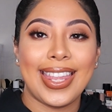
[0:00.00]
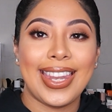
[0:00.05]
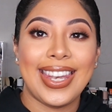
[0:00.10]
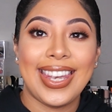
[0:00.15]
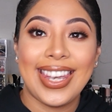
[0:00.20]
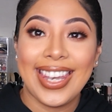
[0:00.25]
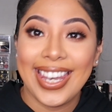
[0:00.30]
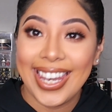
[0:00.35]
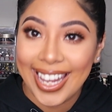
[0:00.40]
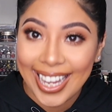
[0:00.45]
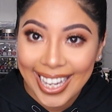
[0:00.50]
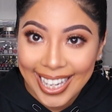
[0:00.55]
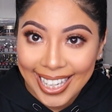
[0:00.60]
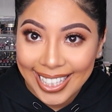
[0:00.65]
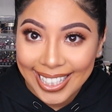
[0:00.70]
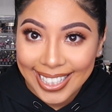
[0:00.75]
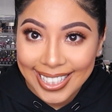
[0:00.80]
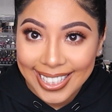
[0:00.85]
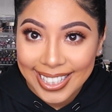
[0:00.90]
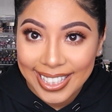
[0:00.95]

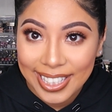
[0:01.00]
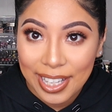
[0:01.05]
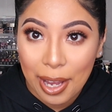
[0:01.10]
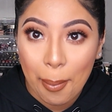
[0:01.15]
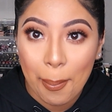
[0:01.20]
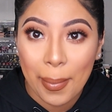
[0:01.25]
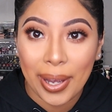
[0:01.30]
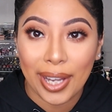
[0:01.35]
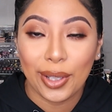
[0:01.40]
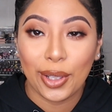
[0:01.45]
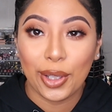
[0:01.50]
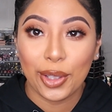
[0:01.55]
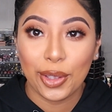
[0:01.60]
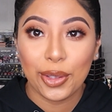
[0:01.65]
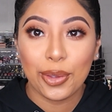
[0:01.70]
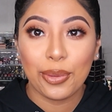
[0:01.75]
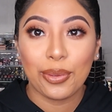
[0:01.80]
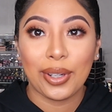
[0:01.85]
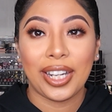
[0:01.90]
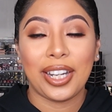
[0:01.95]
Next, my
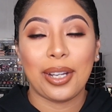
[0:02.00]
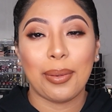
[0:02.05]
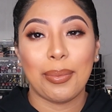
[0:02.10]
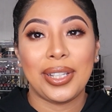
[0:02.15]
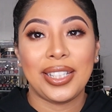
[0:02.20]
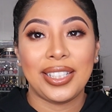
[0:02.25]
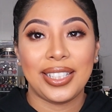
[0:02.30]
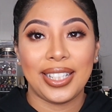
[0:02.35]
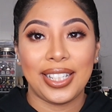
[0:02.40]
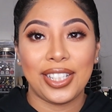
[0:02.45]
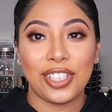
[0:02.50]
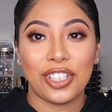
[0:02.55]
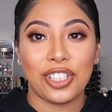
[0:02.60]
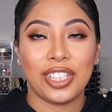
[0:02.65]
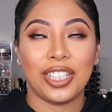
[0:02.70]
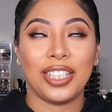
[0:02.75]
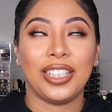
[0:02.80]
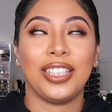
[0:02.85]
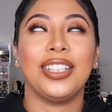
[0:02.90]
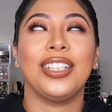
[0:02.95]
other
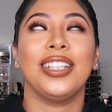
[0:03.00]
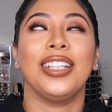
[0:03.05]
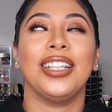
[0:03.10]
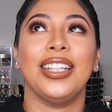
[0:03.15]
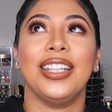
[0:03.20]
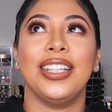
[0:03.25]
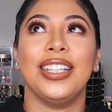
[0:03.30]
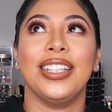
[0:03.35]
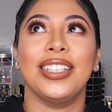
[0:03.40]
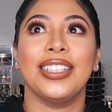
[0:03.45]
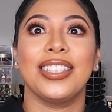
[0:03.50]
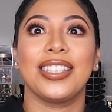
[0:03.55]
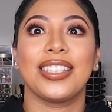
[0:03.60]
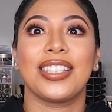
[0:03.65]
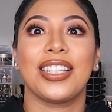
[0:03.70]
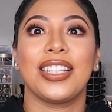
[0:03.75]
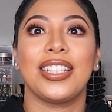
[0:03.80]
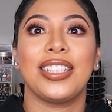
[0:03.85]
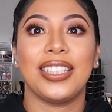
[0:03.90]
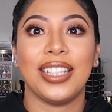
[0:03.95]
recommendation
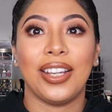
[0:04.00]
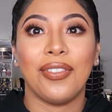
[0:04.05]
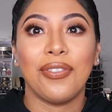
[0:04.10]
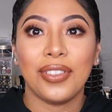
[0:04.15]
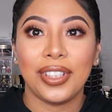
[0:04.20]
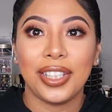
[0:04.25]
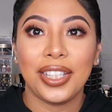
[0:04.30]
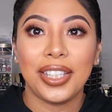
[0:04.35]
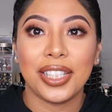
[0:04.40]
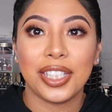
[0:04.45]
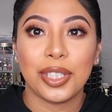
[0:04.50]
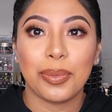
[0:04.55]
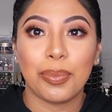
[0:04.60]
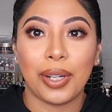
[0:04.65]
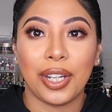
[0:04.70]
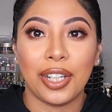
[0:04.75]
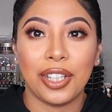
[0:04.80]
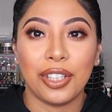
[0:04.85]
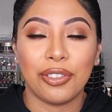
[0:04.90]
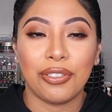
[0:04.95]
is definitely this
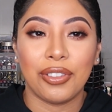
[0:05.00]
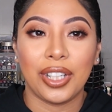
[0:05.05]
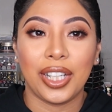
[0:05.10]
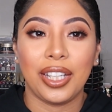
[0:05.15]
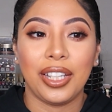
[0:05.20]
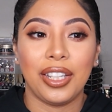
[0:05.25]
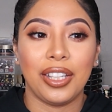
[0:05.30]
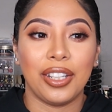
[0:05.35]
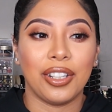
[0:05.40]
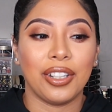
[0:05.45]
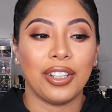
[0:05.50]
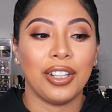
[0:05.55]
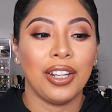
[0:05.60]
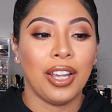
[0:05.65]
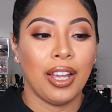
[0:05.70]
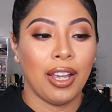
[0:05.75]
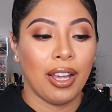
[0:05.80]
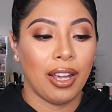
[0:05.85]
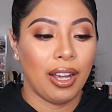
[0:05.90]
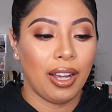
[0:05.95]
product right here.
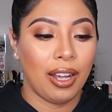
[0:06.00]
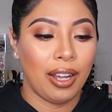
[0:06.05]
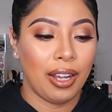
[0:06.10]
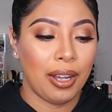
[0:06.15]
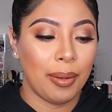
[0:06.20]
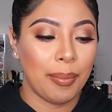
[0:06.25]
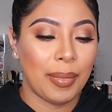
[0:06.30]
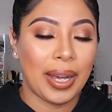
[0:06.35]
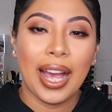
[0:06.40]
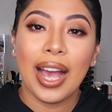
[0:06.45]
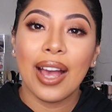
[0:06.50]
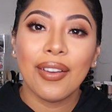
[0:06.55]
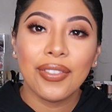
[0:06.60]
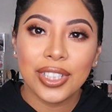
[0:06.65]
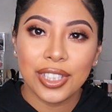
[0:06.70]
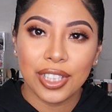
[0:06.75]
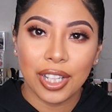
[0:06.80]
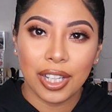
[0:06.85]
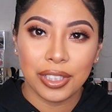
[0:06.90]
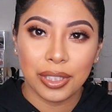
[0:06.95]
I
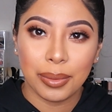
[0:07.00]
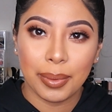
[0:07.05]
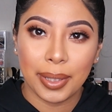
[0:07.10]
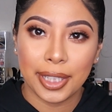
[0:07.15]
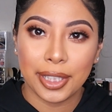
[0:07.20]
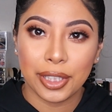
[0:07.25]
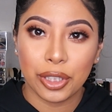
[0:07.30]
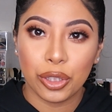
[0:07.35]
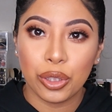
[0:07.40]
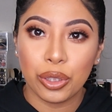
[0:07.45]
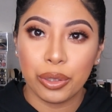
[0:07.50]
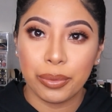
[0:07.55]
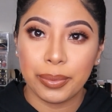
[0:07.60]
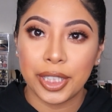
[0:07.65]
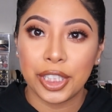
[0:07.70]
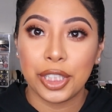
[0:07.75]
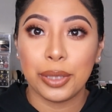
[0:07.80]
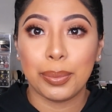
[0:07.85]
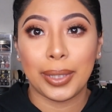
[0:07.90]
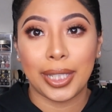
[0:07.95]
haven't talked about it too
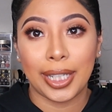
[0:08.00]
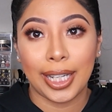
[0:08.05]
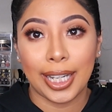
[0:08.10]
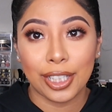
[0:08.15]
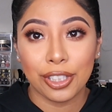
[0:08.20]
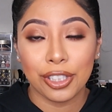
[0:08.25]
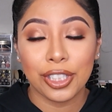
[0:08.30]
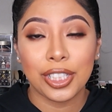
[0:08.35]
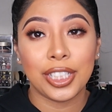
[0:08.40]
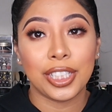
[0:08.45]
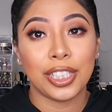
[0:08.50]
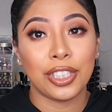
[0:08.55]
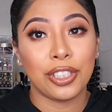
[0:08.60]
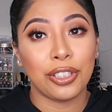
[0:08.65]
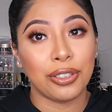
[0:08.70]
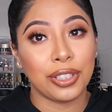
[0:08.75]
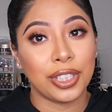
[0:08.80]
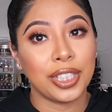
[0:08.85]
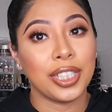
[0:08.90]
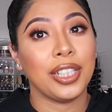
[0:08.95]
much, but I actually did
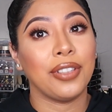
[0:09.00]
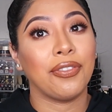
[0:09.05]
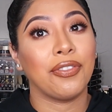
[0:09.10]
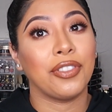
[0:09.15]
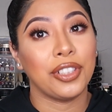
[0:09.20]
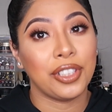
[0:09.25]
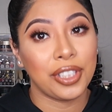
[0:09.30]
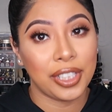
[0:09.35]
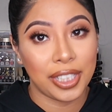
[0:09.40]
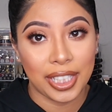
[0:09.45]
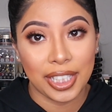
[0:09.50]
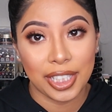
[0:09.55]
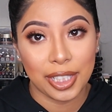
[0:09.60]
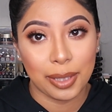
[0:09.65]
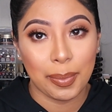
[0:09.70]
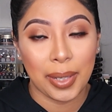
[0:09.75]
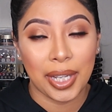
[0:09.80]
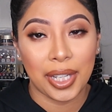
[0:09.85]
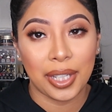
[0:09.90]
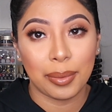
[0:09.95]
use it for today's
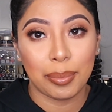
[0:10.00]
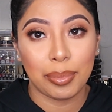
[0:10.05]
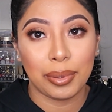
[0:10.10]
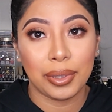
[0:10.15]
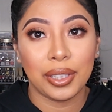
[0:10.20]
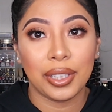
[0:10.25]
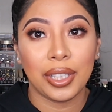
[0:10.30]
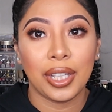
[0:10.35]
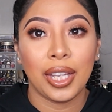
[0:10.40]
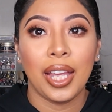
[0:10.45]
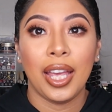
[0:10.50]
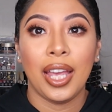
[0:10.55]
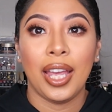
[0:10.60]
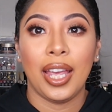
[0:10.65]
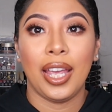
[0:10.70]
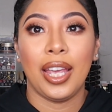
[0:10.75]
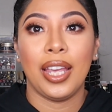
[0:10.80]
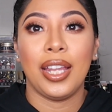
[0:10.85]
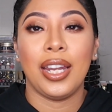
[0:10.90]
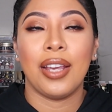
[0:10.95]
makeup look.
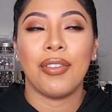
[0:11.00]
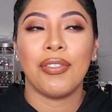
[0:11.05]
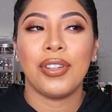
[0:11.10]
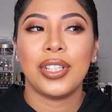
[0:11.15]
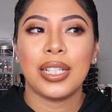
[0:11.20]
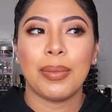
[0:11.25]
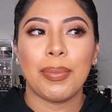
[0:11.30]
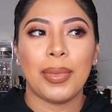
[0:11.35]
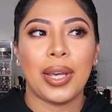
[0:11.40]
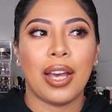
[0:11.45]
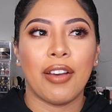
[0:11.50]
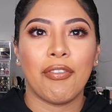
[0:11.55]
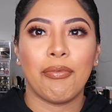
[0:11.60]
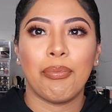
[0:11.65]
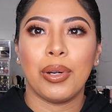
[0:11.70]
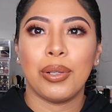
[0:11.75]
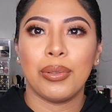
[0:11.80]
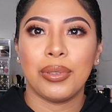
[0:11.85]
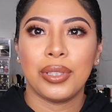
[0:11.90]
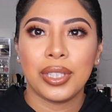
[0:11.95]
And every time I have
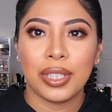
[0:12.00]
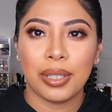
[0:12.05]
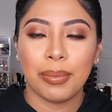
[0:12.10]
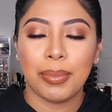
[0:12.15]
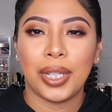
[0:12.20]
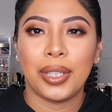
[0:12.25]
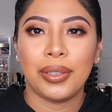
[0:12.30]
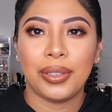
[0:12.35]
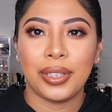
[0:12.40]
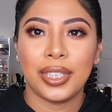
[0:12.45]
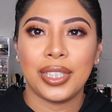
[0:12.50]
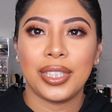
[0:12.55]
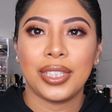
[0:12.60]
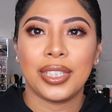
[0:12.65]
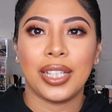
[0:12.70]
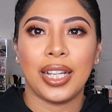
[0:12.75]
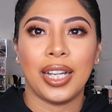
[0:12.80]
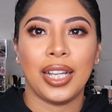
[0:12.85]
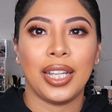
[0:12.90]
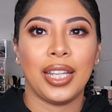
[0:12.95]
posted about
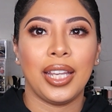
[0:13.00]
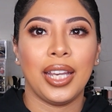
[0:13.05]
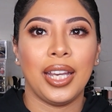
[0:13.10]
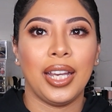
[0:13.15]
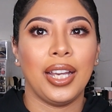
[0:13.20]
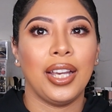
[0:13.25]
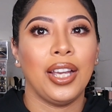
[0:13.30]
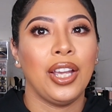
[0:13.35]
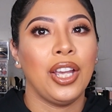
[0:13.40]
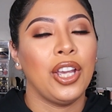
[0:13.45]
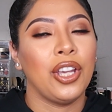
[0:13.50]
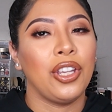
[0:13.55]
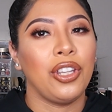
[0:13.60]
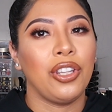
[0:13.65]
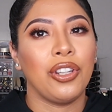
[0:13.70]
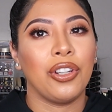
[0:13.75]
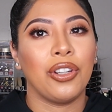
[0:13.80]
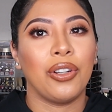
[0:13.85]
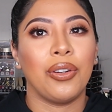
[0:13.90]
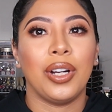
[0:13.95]
this, I get,
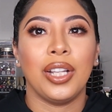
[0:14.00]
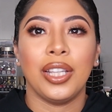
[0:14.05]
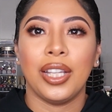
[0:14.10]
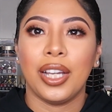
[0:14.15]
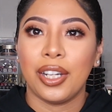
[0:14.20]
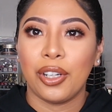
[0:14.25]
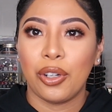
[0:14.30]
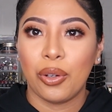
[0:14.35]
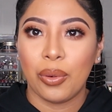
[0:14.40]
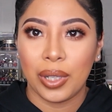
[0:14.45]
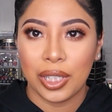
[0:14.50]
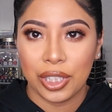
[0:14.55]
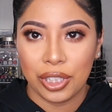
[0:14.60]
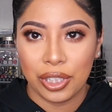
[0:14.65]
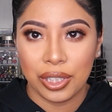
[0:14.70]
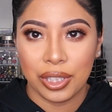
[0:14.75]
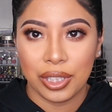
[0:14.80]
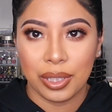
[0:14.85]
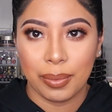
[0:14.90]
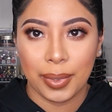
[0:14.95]
a lot of
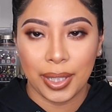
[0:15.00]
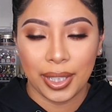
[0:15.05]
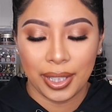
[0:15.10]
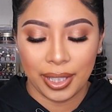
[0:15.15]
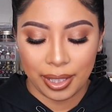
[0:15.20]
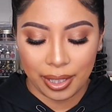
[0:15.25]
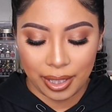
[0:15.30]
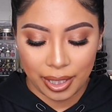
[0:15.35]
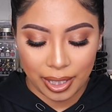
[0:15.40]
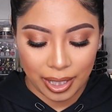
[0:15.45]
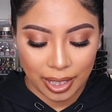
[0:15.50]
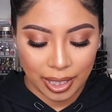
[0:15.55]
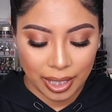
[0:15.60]
questions about it.